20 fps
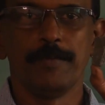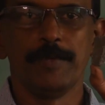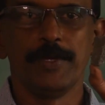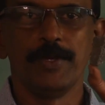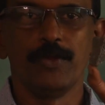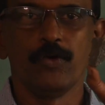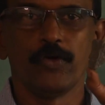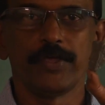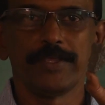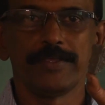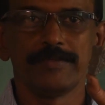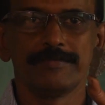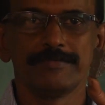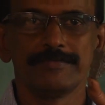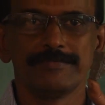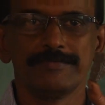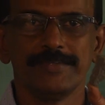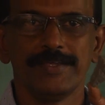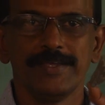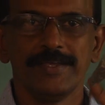be knowing
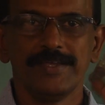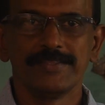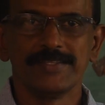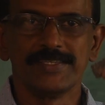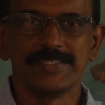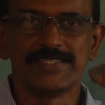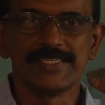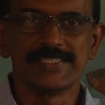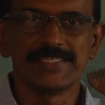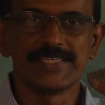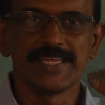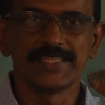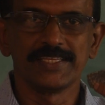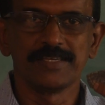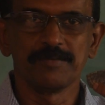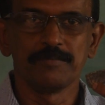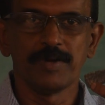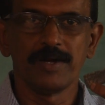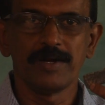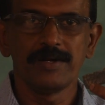this is
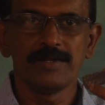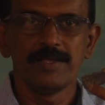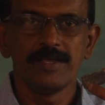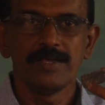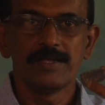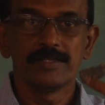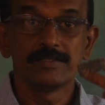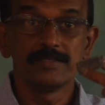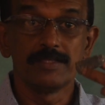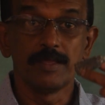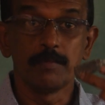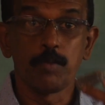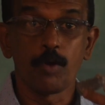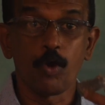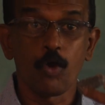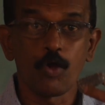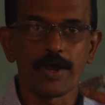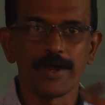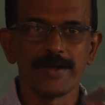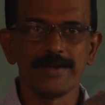nothing but the
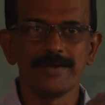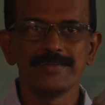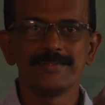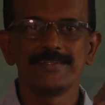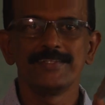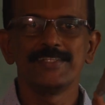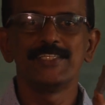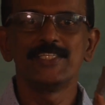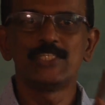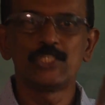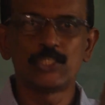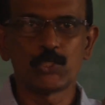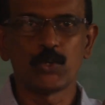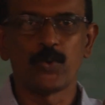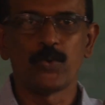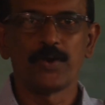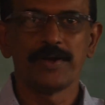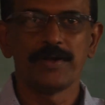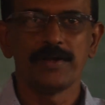broken stone,